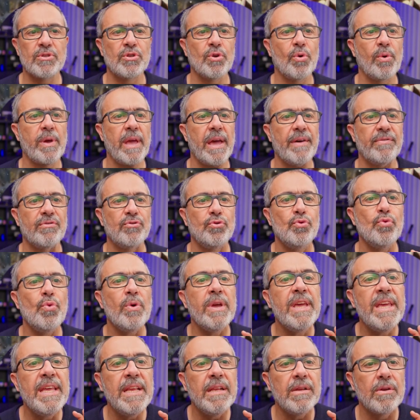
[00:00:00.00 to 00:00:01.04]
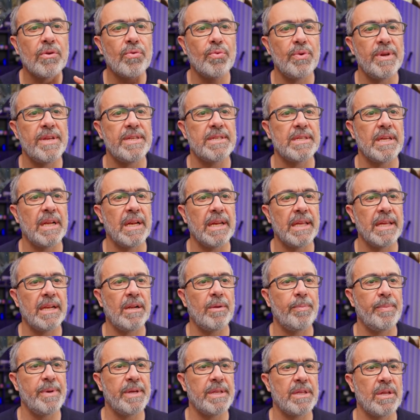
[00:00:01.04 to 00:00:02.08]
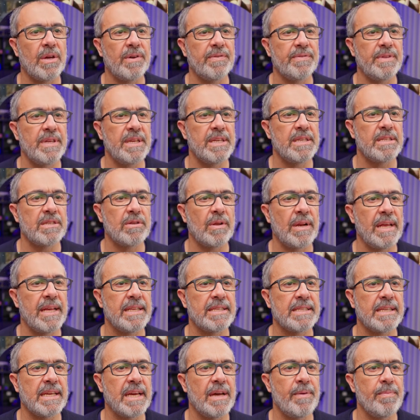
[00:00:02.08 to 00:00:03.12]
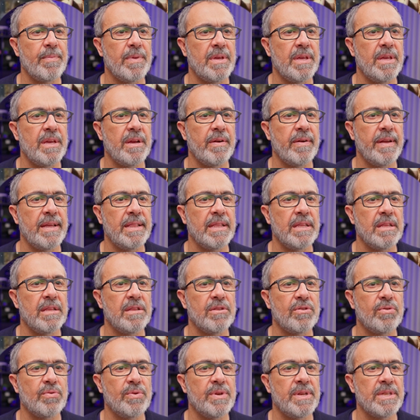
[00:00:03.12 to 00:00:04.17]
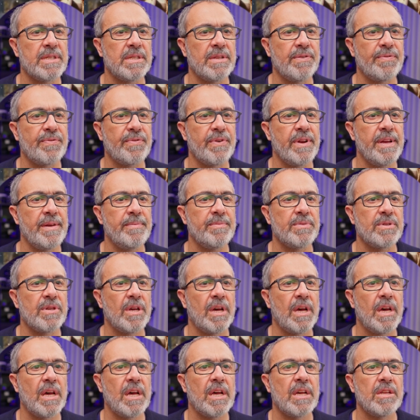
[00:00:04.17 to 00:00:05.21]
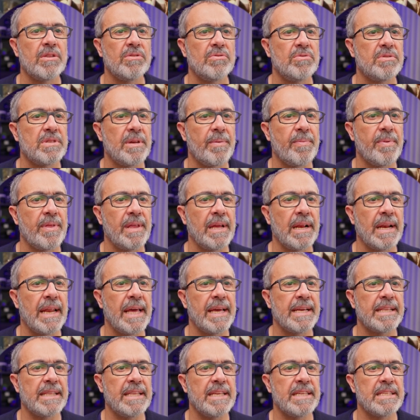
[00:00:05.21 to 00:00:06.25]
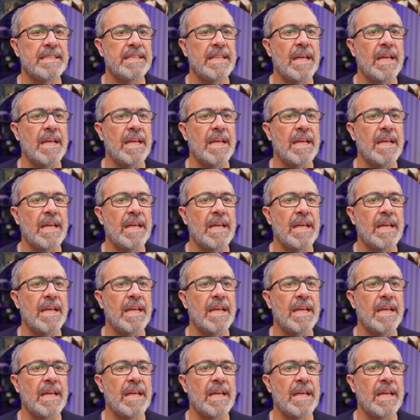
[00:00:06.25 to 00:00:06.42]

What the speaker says: So we have to increase a little bit of this. So let's come here and increase the frames to something like this.